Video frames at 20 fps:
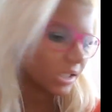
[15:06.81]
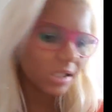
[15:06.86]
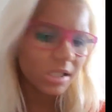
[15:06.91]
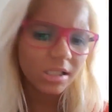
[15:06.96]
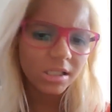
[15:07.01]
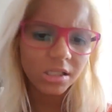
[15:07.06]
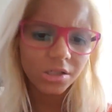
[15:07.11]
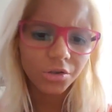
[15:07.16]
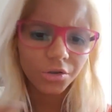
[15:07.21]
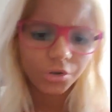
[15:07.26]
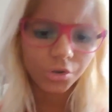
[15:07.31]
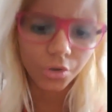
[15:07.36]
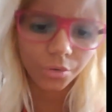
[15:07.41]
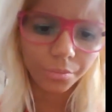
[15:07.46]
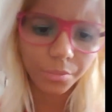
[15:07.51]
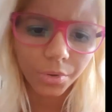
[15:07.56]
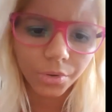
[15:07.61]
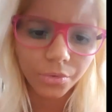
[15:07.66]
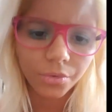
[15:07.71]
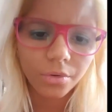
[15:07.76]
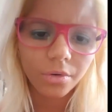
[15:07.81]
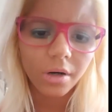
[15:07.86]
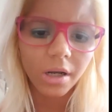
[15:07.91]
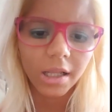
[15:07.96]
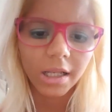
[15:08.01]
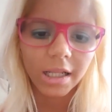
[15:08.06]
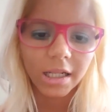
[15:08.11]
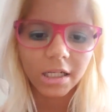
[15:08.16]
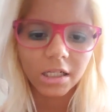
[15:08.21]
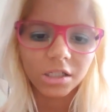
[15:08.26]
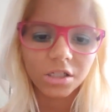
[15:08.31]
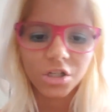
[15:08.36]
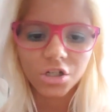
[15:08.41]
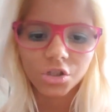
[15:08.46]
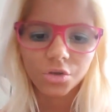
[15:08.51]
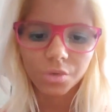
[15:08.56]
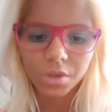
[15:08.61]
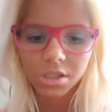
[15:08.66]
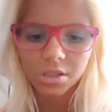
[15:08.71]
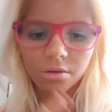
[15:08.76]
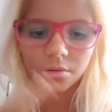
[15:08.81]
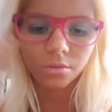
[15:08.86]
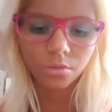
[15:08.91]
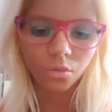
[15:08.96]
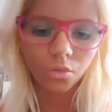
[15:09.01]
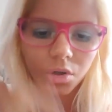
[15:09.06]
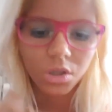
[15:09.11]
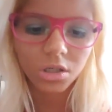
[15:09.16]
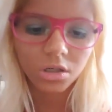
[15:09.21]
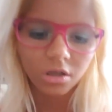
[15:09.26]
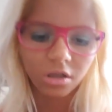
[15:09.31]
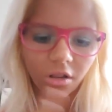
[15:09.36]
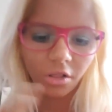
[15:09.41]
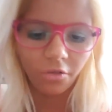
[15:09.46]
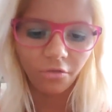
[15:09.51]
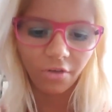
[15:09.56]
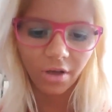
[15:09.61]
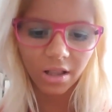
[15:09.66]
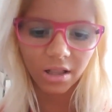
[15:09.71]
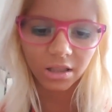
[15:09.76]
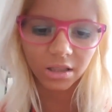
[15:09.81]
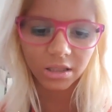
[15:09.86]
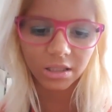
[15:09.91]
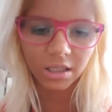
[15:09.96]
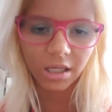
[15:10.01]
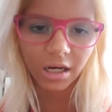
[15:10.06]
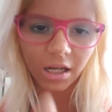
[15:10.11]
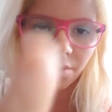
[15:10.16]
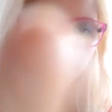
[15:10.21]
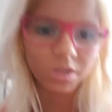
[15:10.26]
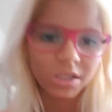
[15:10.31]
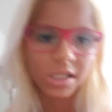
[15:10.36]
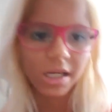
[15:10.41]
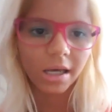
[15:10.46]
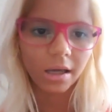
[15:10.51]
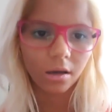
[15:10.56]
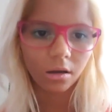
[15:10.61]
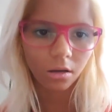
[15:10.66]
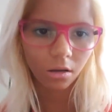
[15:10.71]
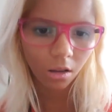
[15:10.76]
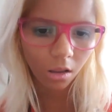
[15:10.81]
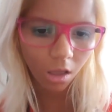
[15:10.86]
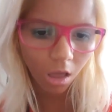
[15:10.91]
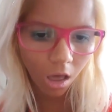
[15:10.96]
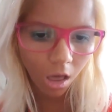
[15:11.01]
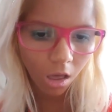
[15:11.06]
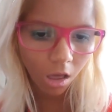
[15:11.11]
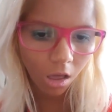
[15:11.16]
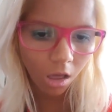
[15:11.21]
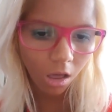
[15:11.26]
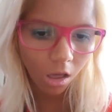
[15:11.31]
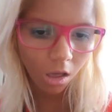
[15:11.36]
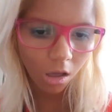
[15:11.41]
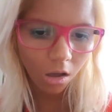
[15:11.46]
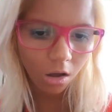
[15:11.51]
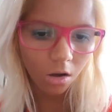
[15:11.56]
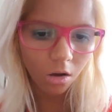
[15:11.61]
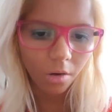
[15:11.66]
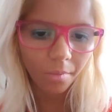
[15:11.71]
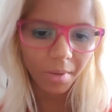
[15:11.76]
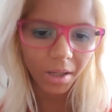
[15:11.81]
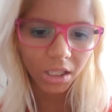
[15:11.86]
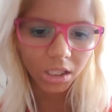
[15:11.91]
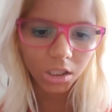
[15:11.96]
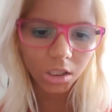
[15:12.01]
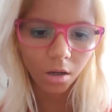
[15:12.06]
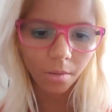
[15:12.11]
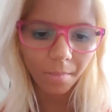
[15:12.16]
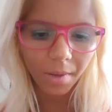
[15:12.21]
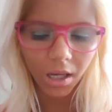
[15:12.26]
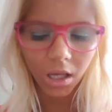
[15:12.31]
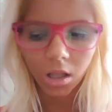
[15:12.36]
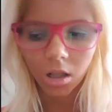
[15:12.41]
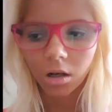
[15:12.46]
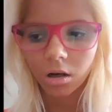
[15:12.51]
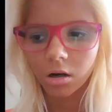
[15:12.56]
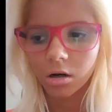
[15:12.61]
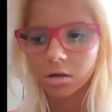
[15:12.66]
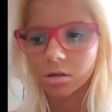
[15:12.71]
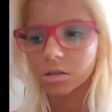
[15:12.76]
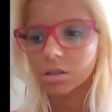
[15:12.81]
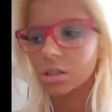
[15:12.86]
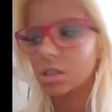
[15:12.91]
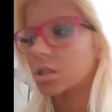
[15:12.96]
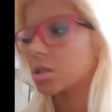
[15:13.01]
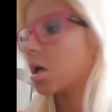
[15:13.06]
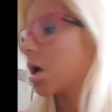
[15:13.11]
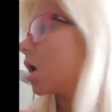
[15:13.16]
else i think on the computer and then it just was whoosh, it and i was like oh my god my colors